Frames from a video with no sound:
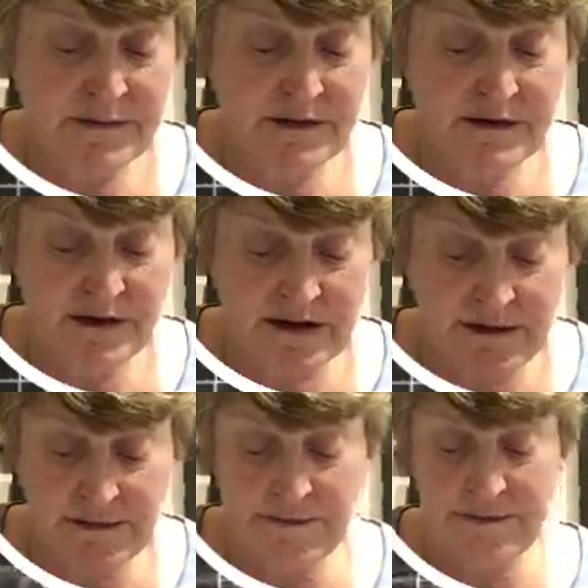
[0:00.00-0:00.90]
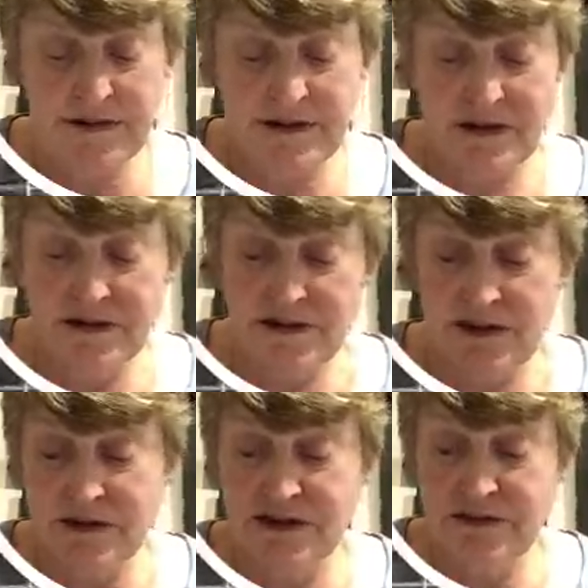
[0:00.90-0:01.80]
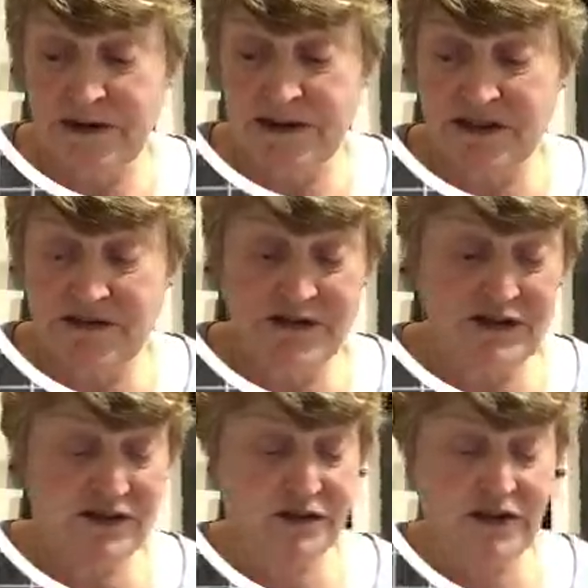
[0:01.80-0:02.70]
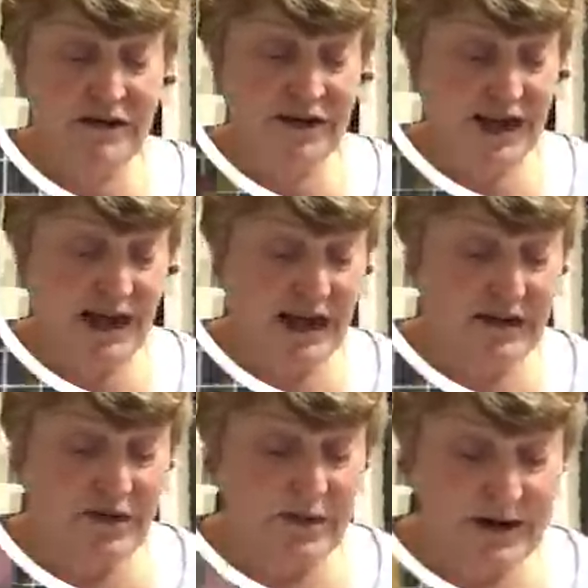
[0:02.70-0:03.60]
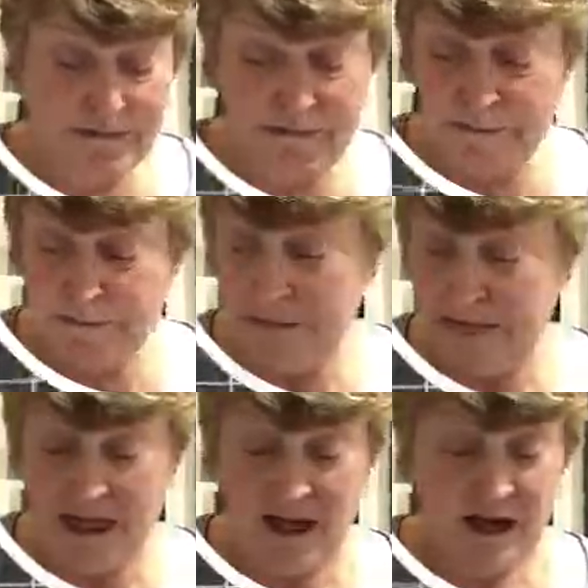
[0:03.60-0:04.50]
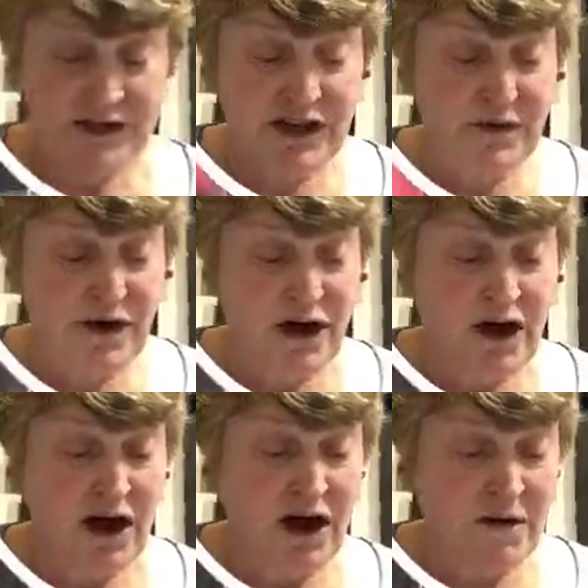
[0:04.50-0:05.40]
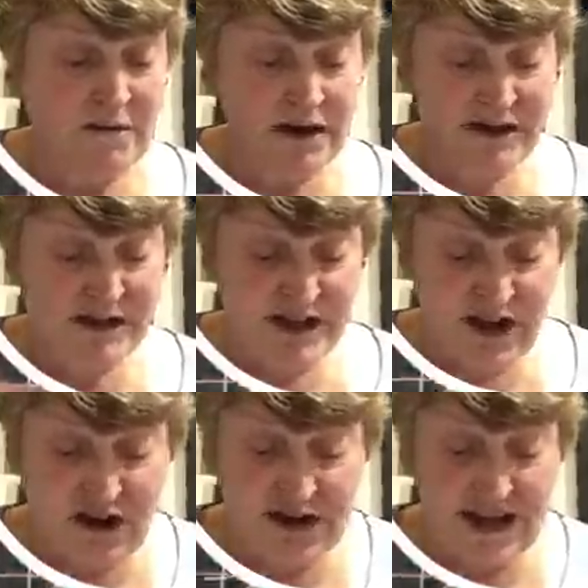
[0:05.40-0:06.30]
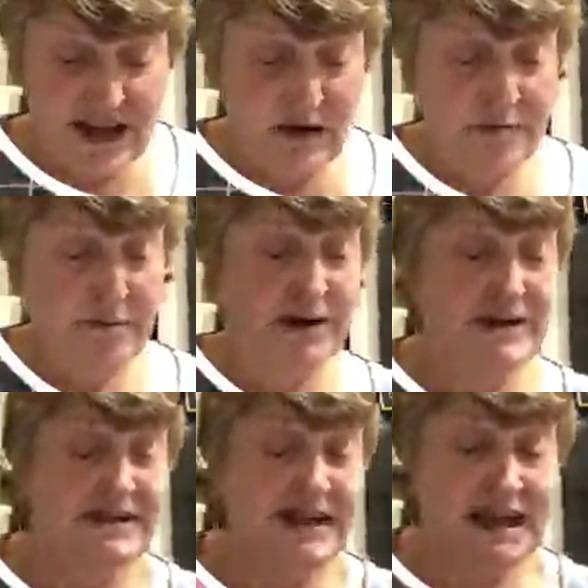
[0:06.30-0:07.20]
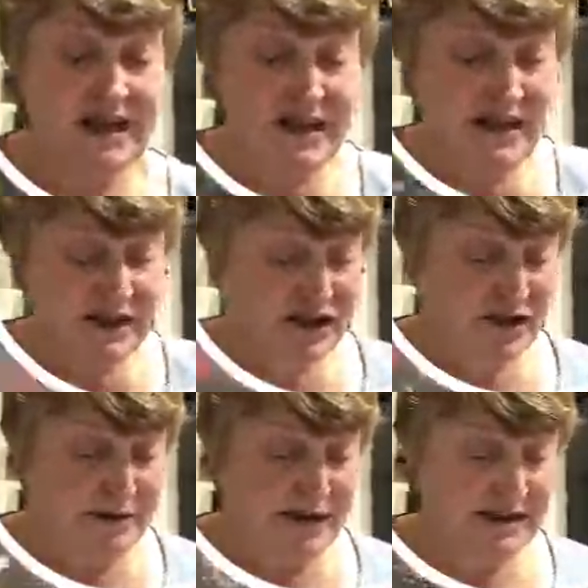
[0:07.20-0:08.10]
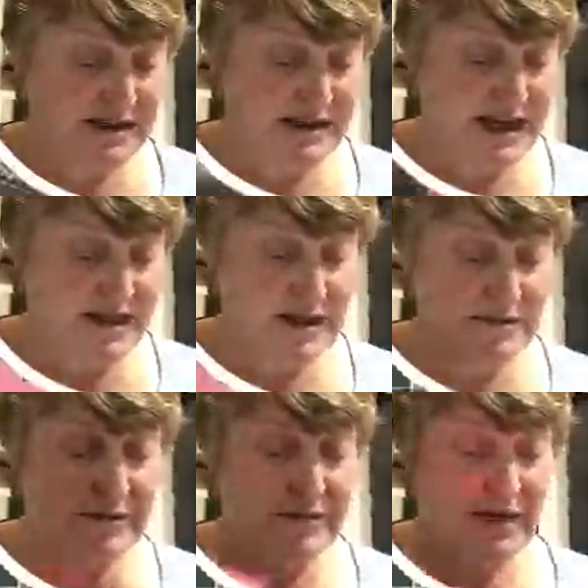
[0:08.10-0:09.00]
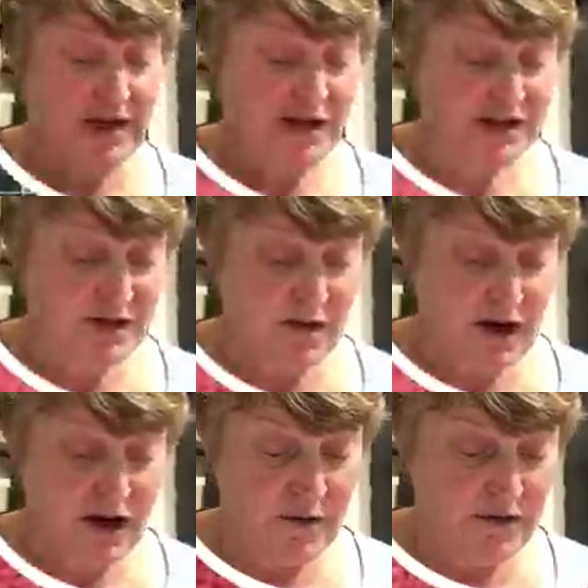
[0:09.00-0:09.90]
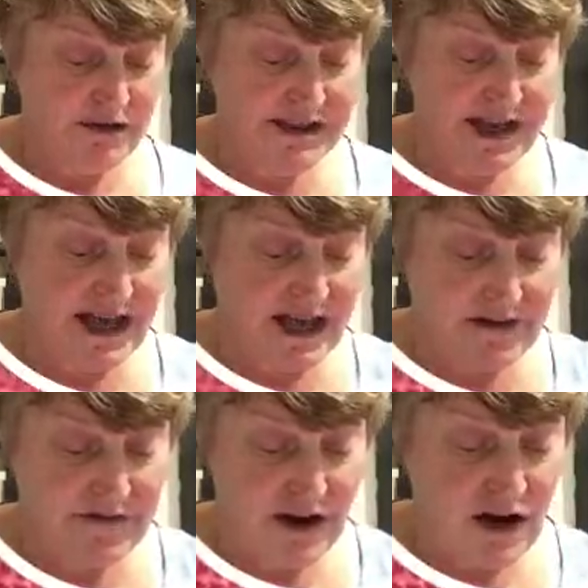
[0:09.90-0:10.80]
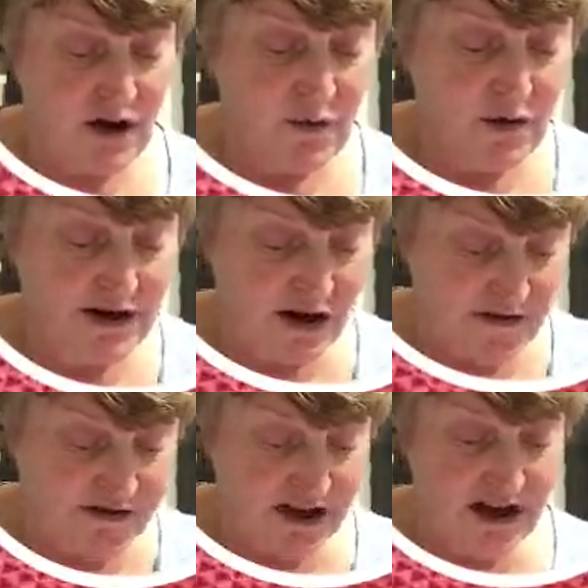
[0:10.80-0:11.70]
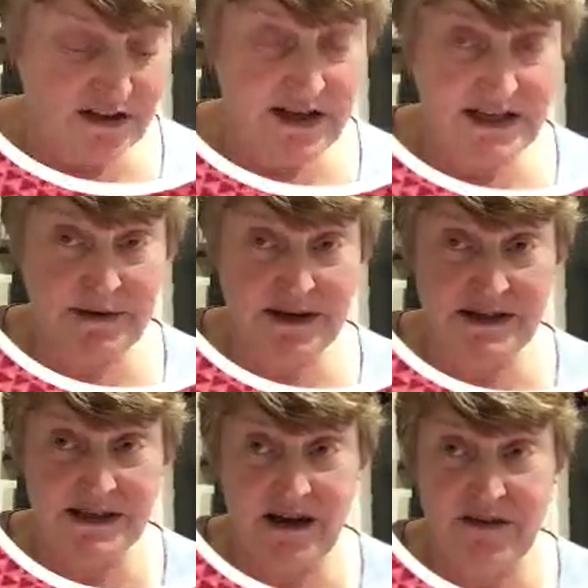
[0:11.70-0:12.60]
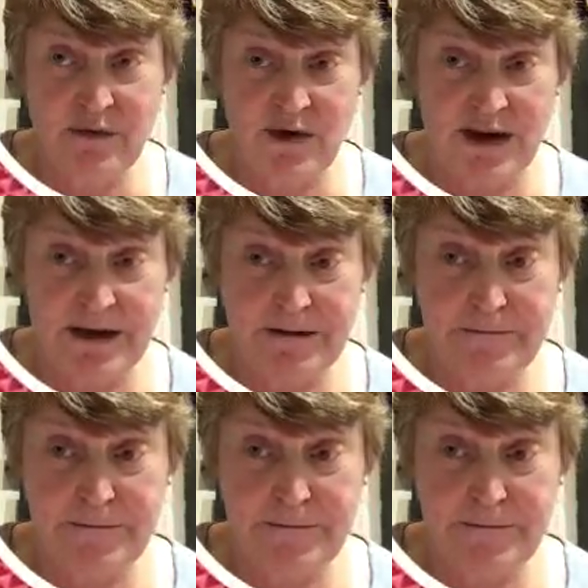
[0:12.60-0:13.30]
Okay, so those two pieces have just gone over there out of the way. So I'm going to start now by sticking these two pieces together. So I want to have one, I've tucked these pieces out of the way.